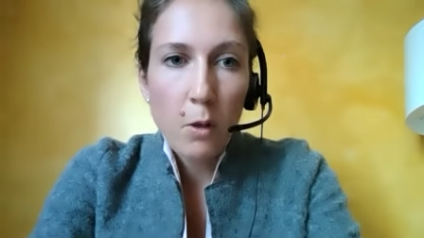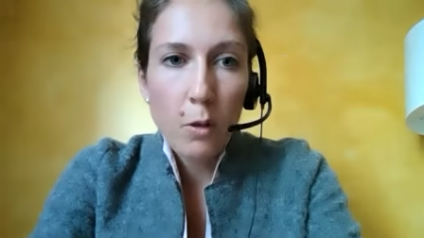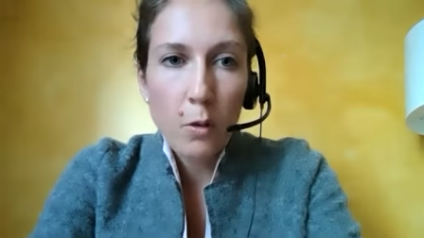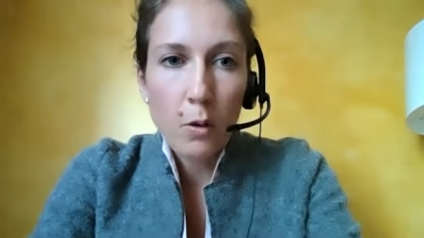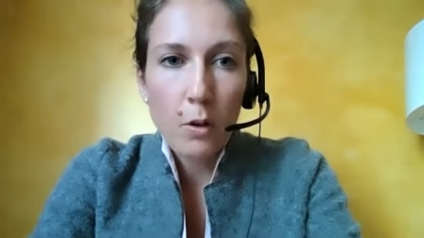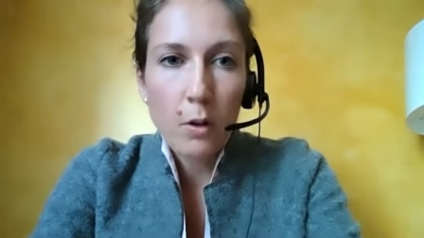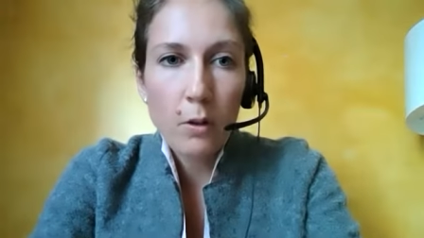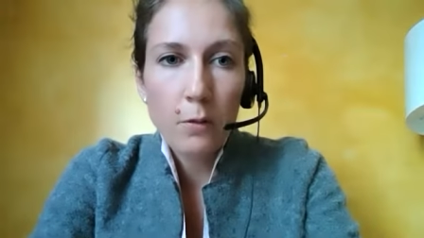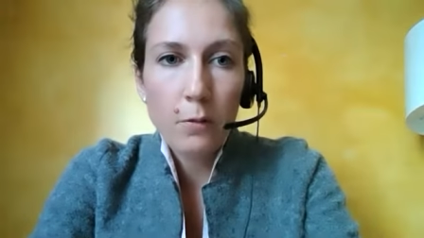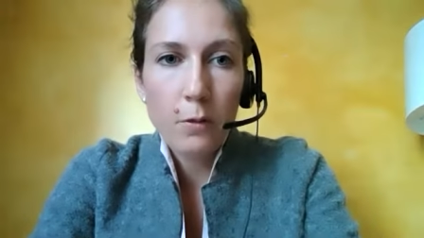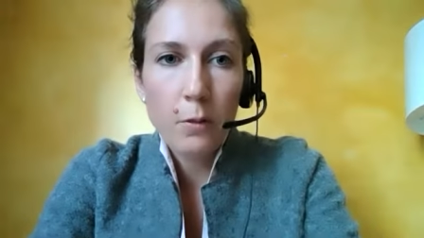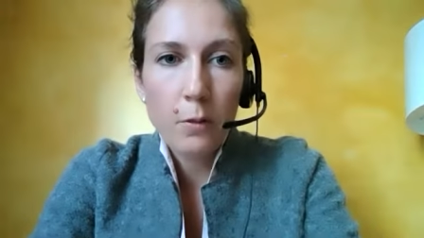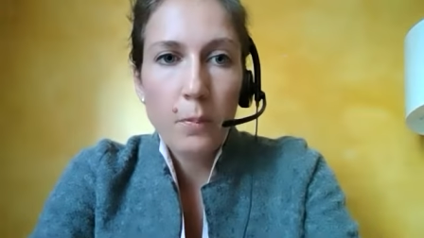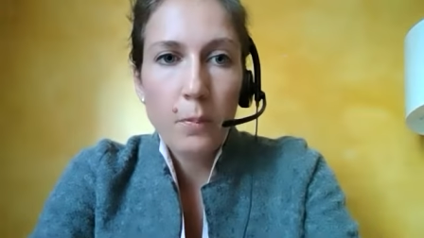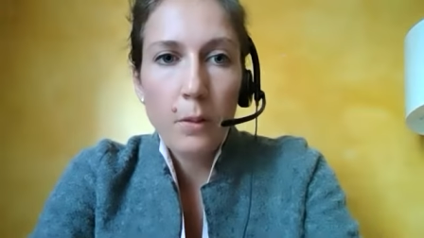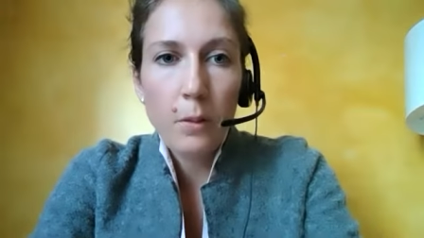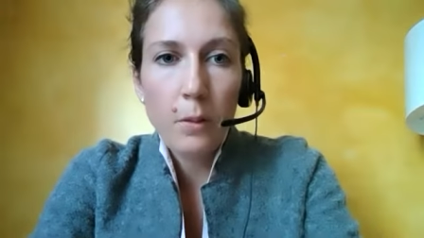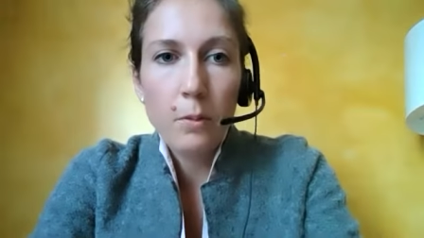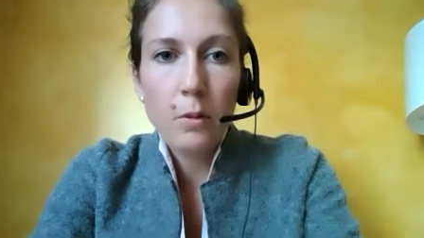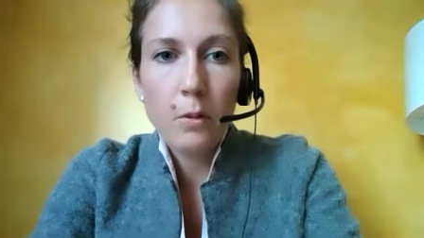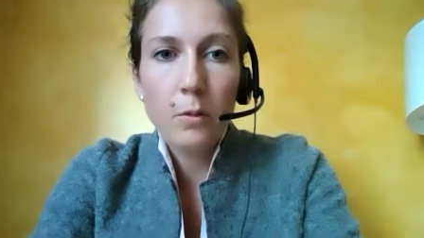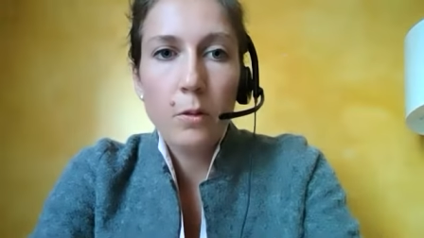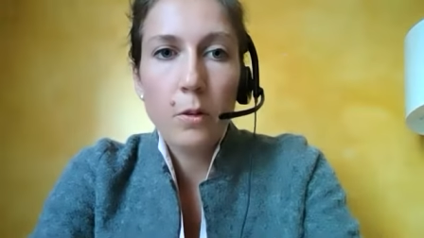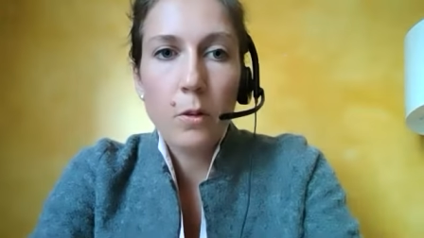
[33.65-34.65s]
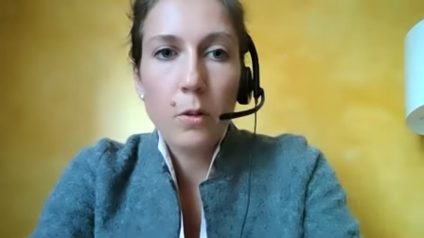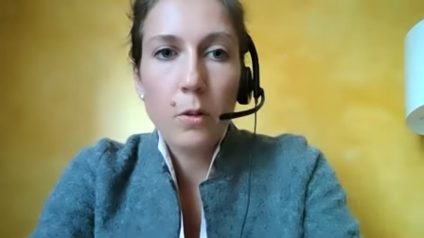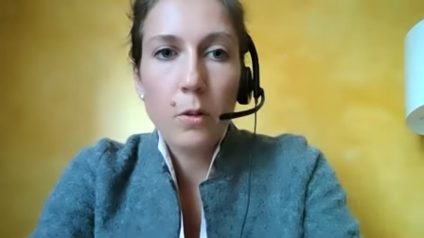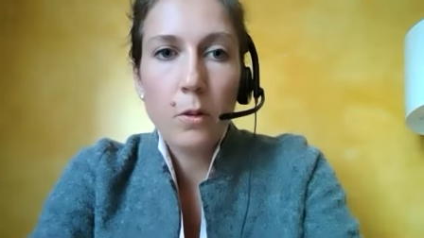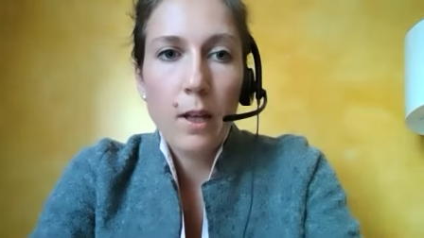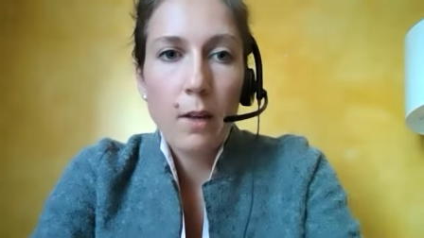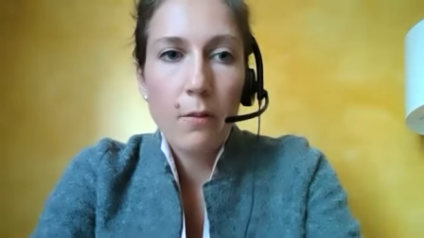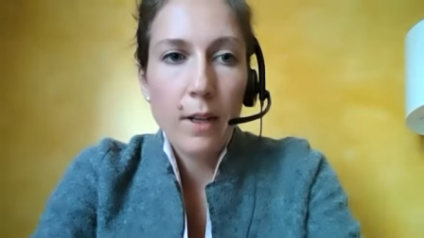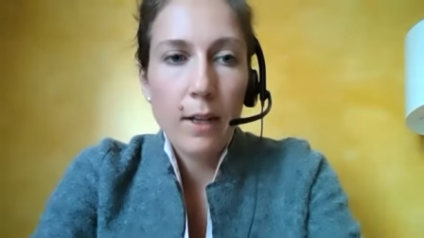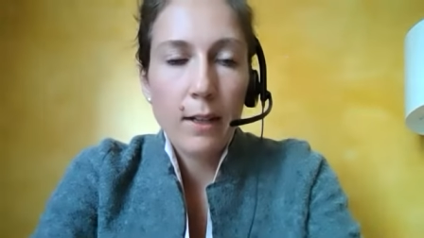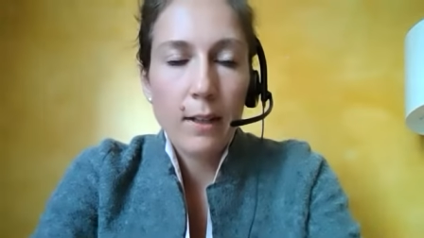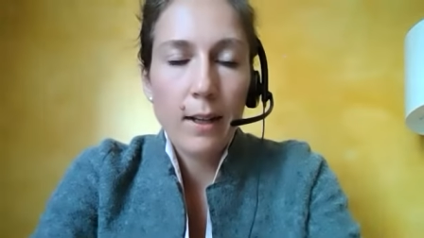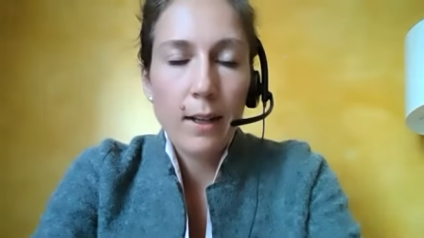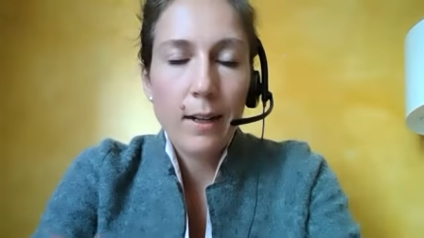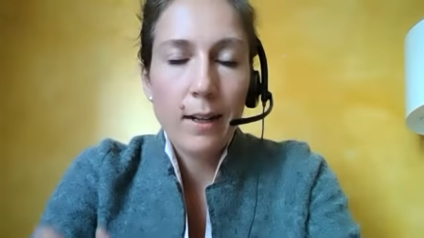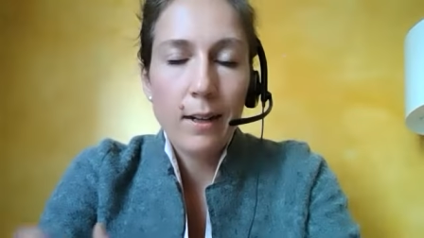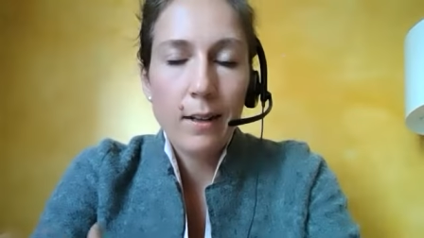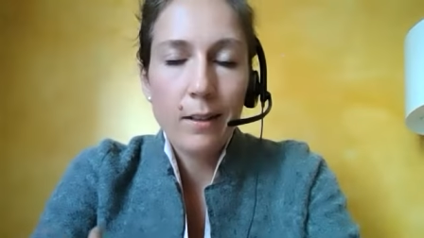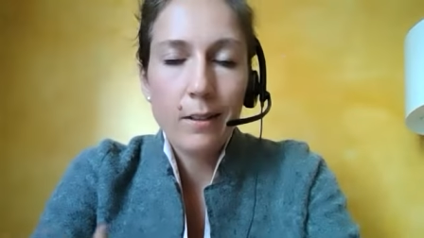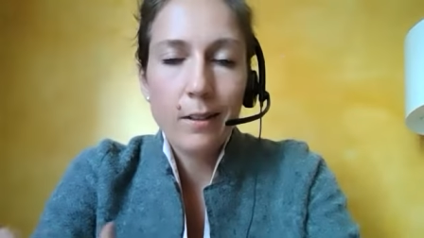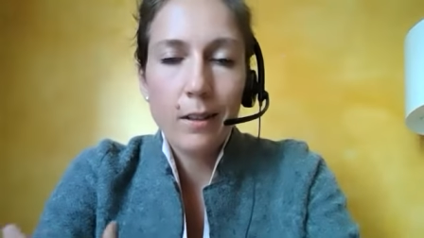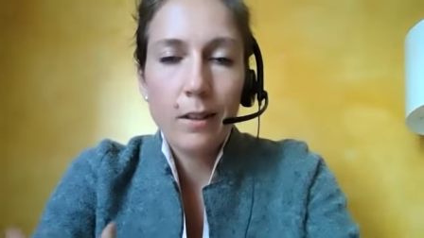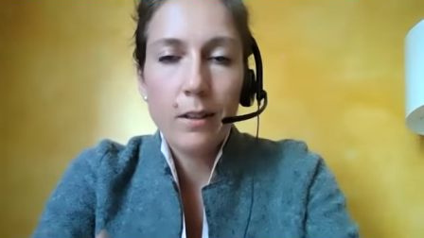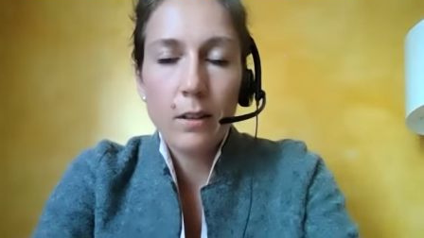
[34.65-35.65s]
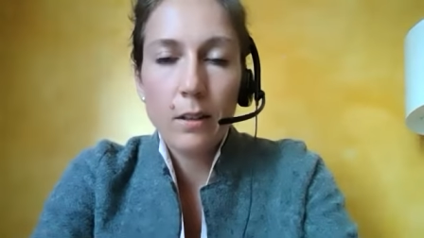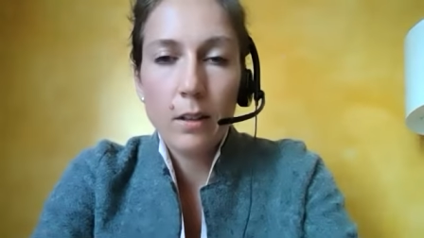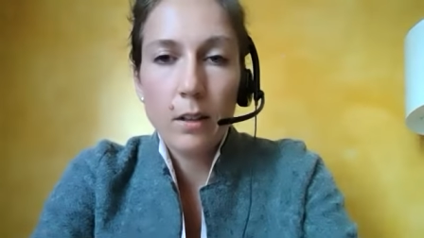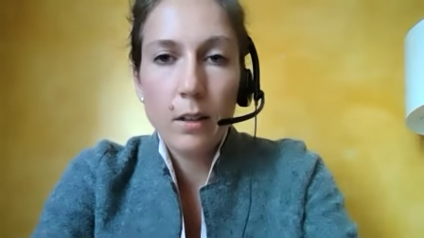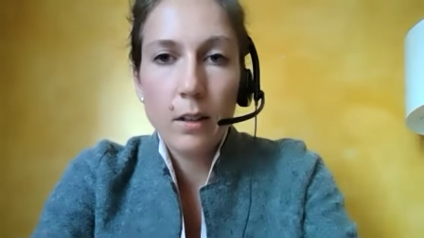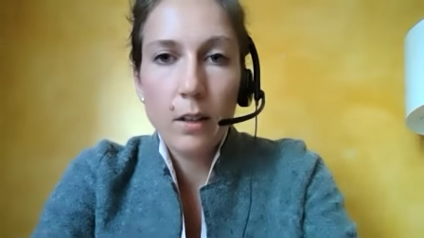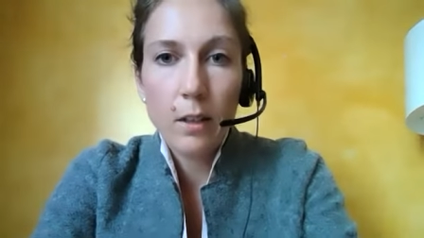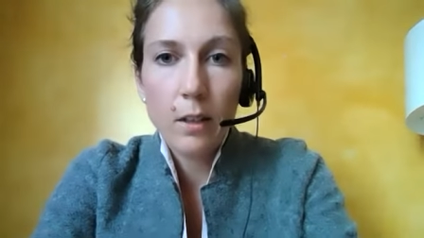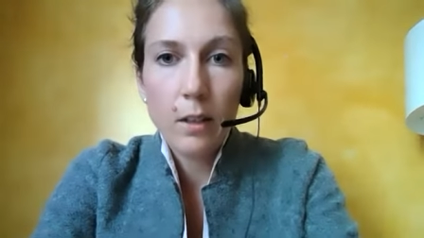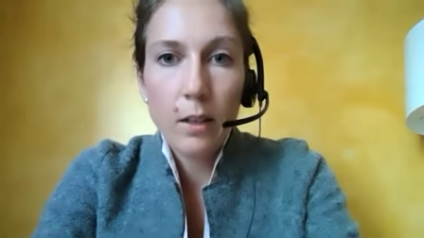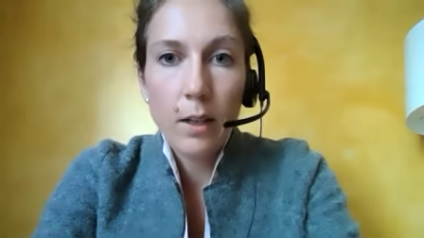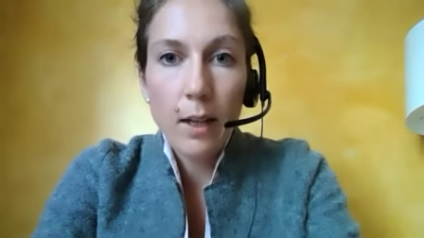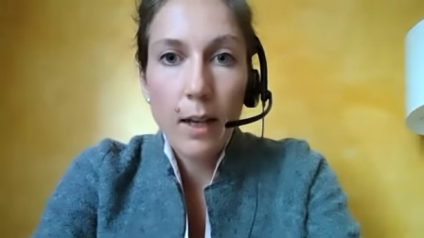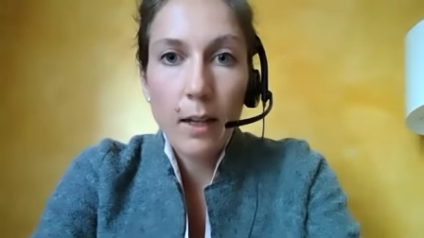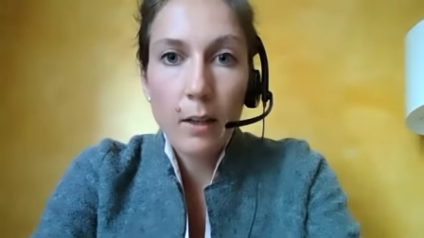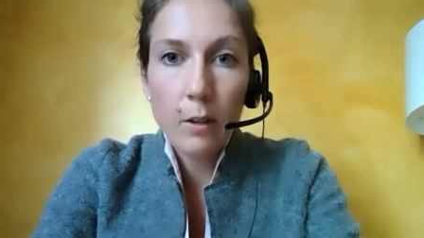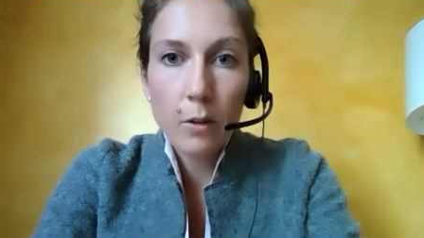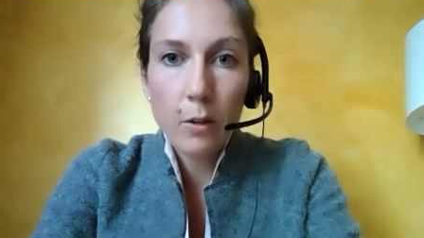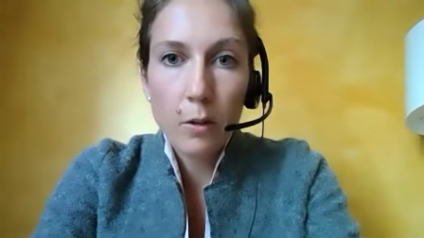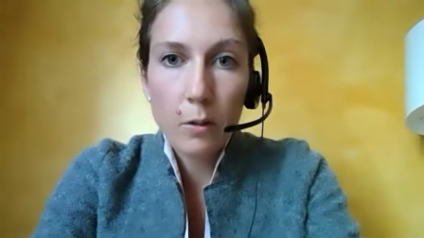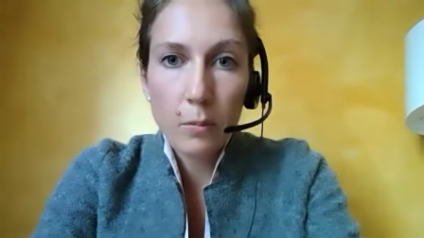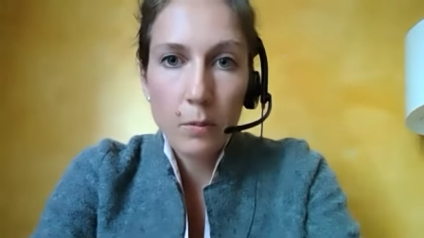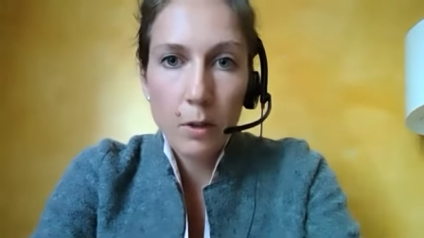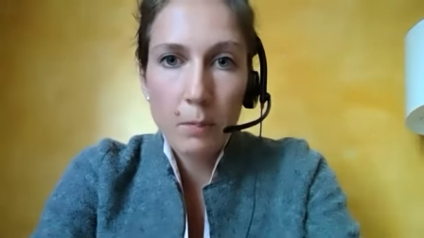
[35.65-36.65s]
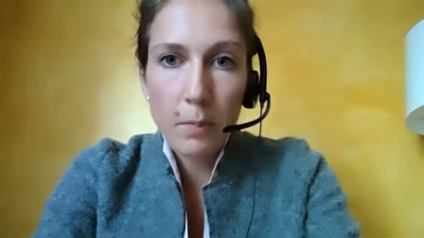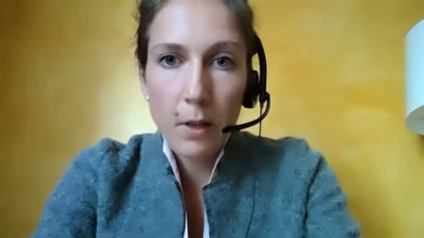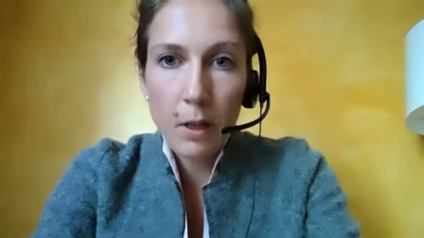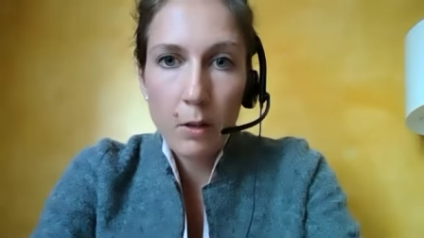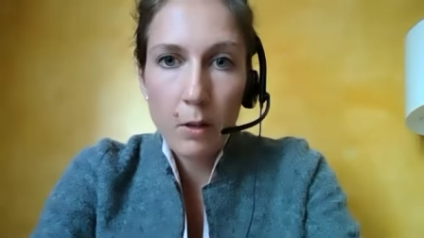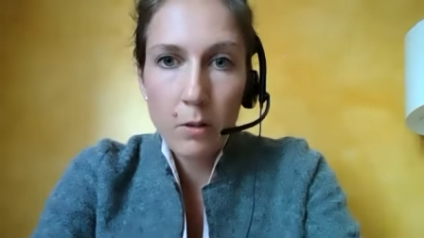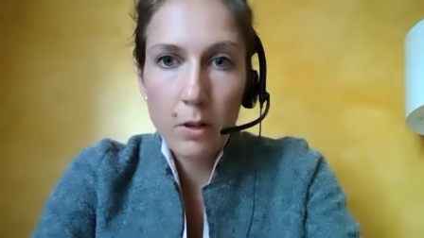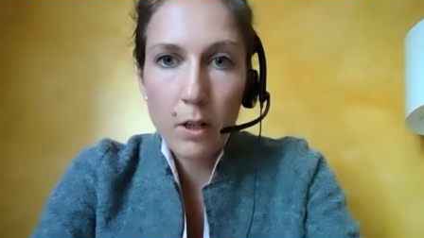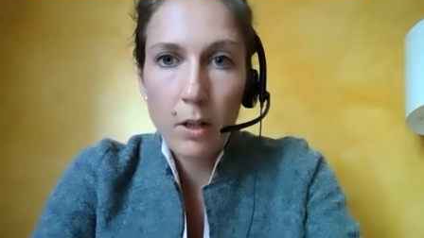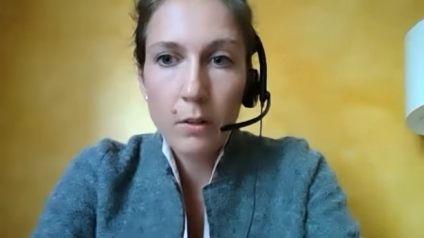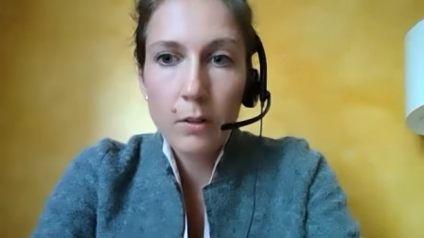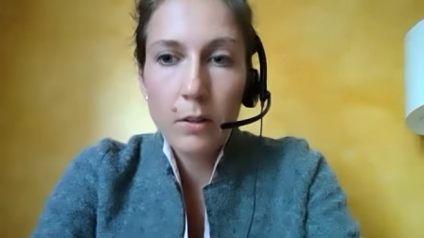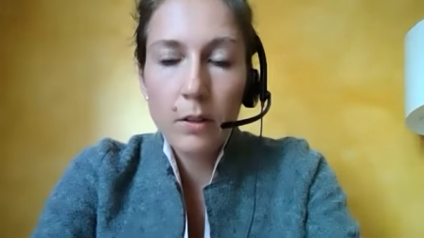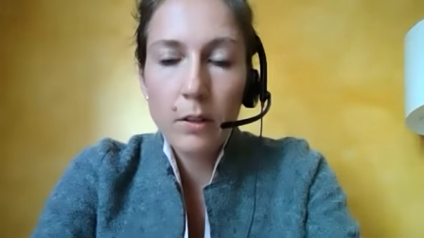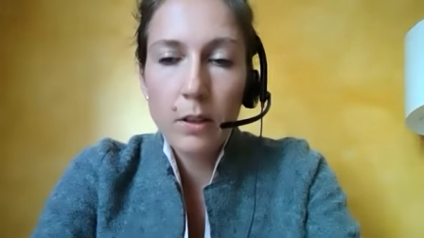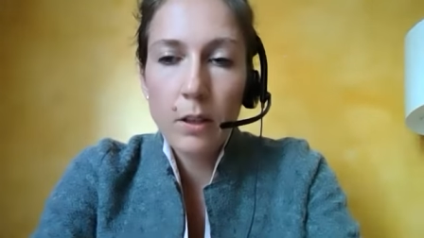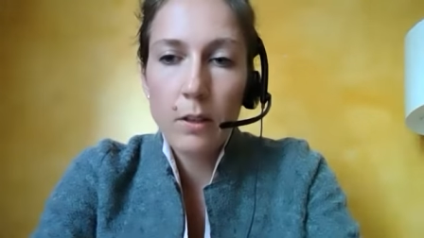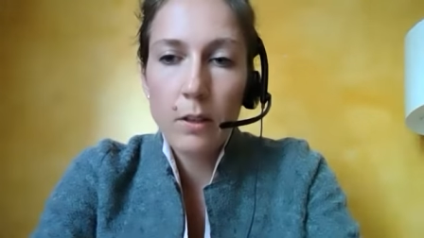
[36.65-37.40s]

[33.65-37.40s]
thought for people who don't have like a classical economic background.